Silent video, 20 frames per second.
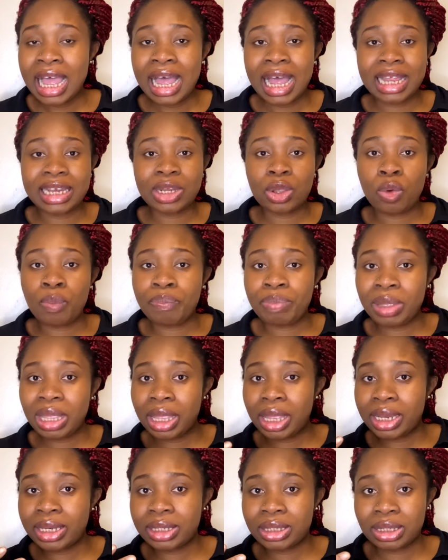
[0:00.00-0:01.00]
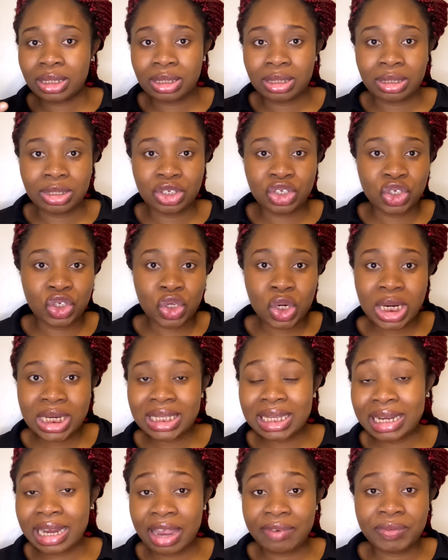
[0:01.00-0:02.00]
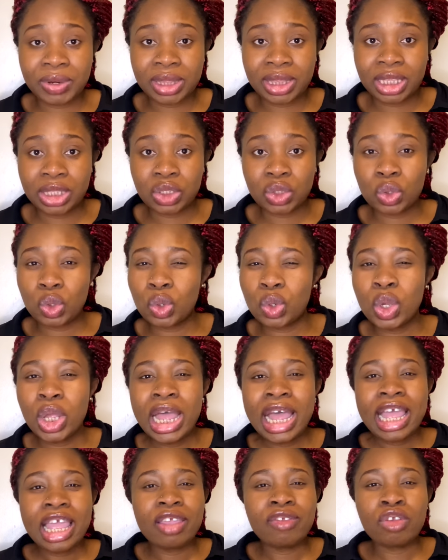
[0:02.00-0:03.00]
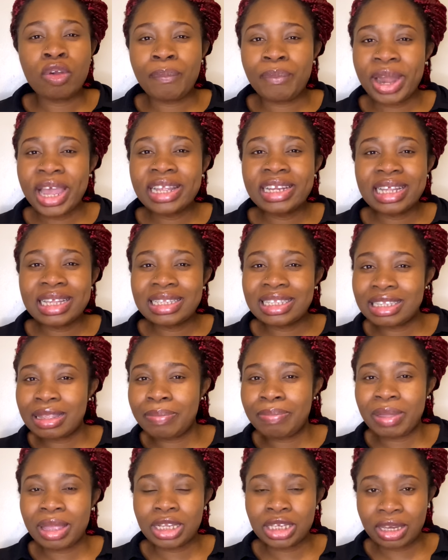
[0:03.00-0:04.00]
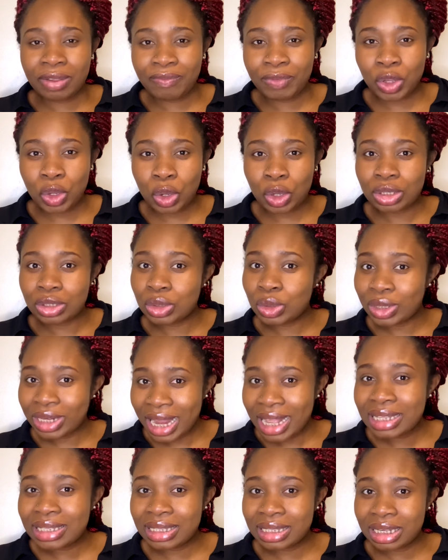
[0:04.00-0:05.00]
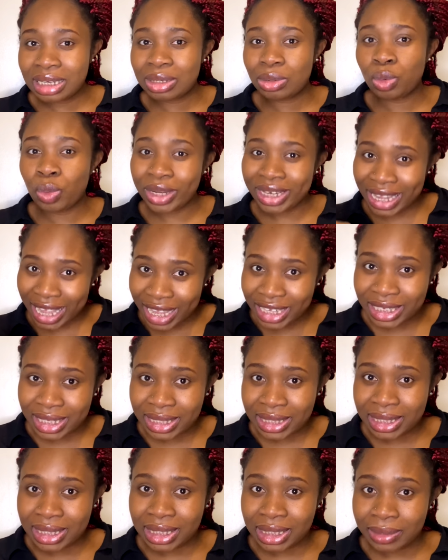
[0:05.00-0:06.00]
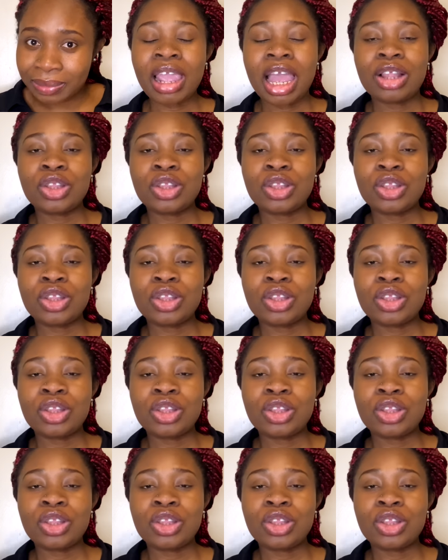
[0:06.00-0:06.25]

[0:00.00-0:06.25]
and they'll pay the insurance and everything. So if you're pregnant, it's a bit difficult. So that's it with agency.